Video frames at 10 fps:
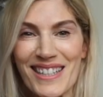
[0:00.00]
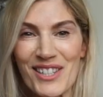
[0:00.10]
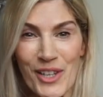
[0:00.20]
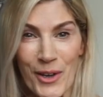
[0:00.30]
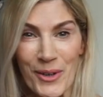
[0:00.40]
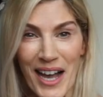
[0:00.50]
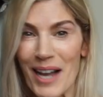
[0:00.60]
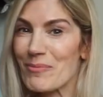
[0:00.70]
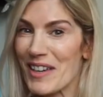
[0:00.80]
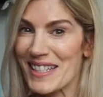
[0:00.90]
So
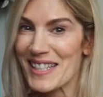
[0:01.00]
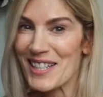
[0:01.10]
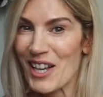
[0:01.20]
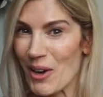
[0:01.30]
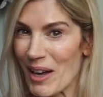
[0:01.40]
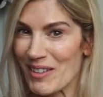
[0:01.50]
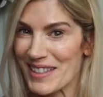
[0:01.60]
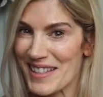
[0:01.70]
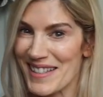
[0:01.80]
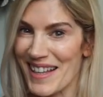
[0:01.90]
I'm ready to go out
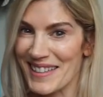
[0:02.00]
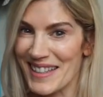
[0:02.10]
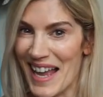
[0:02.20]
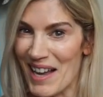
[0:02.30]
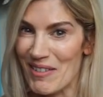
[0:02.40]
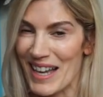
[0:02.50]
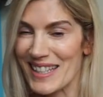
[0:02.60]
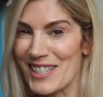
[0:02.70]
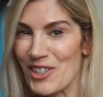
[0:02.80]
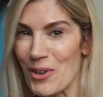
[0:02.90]
in the sun now and
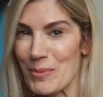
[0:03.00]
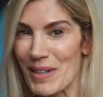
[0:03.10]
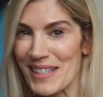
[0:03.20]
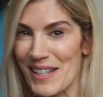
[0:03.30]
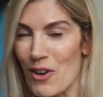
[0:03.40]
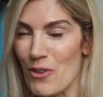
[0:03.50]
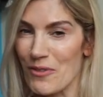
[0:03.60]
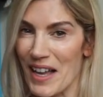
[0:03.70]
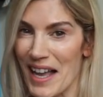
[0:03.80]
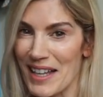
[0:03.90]
enjoy
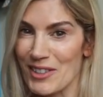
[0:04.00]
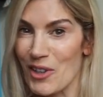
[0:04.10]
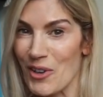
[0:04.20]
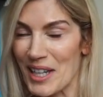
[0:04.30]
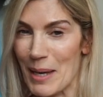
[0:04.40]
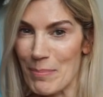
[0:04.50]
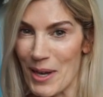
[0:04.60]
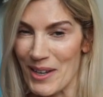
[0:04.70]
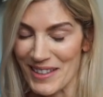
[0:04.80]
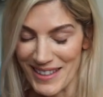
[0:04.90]
myself and not get
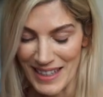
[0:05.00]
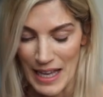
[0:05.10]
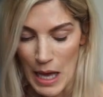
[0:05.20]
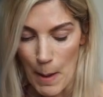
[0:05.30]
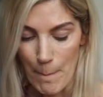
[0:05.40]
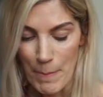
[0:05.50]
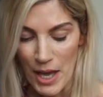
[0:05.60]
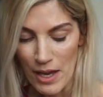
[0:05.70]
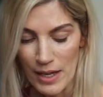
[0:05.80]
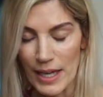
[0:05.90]
burnt.
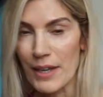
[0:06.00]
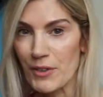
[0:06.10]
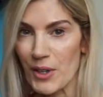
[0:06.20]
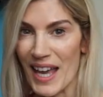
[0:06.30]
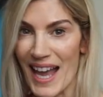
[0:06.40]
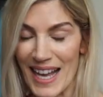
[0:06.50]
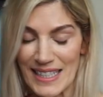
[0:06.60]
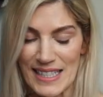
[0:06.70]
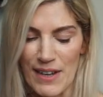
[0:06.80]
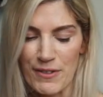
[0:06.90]
But if you can,
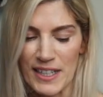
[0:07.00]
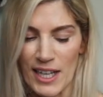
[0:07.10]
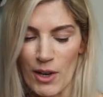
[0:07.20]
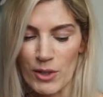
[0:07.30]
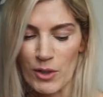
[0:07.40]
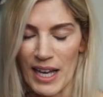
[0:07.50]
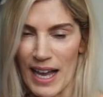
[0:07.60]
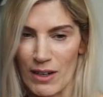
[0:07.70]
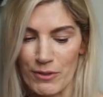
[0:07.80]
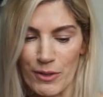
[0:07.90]
definitely go and look
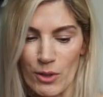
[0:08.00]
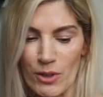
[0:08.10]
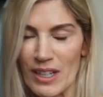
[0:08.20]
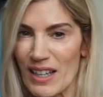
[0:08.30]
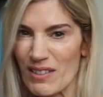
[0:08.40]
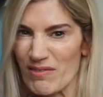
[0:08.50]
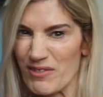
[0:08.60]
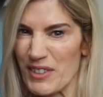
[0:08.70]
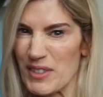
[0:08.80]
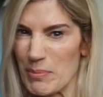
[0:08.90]
out for
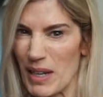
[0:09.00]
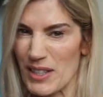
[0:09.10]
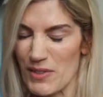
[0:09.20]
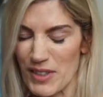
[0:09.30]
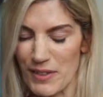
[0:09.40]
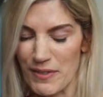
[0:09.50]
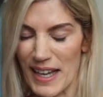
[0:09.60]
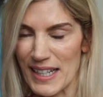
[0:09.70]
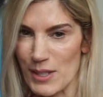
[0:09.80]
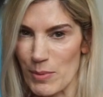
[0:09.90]
50 plus for the
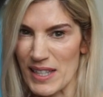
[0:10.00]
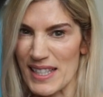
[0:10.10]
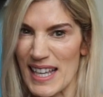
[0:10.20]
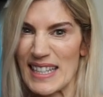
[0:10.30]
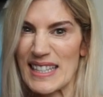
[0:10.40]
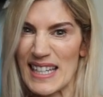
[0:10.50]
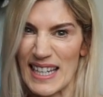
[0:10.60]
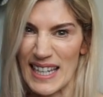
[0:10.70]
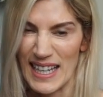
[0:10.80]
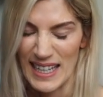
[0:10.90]
face with a skin
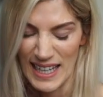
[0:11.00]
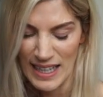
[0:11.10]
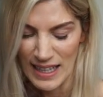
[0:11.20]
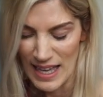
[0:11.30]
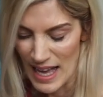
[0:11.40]
tint in it,